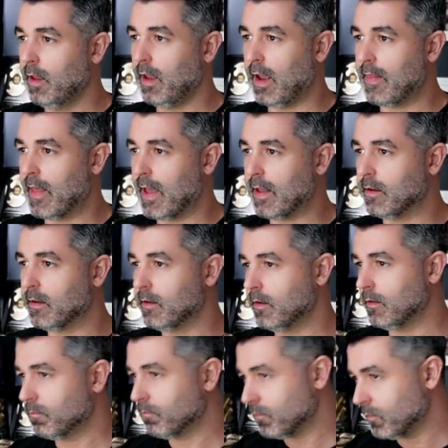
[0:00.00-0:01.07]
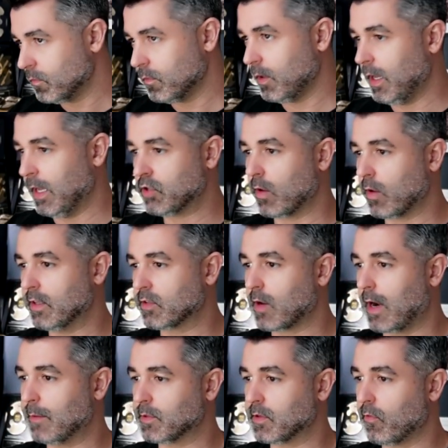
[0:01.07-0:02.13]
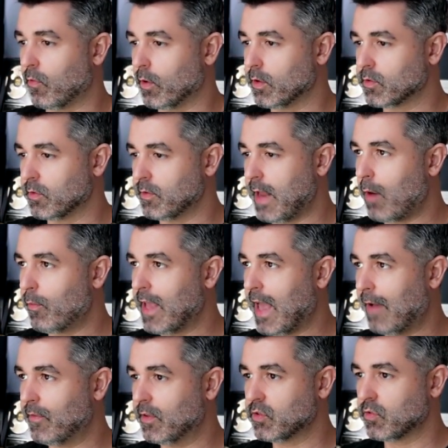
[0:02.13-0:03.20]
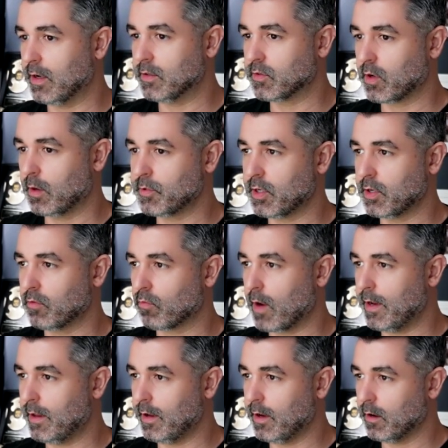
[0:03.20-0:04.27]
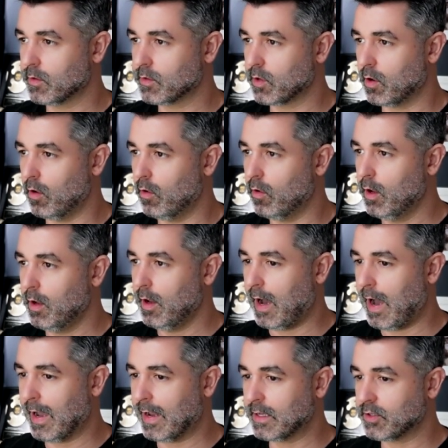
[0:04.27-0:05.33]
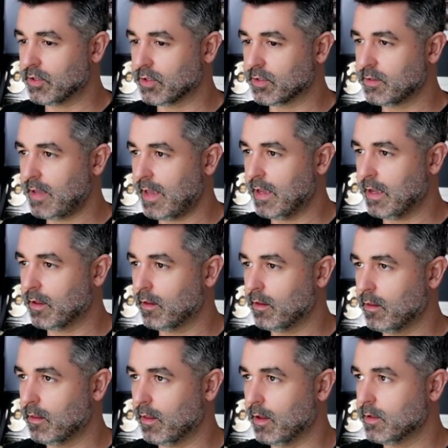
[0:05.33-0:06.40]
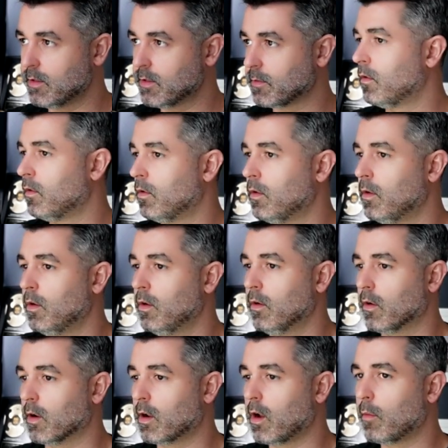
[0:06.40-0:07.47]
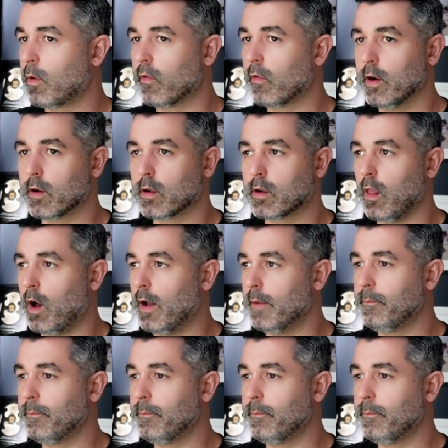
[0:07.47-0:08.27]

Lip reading: And then it transcribes it for you. So now we have this transcription right here. So I can just take this, we're gonna come over here to Claude.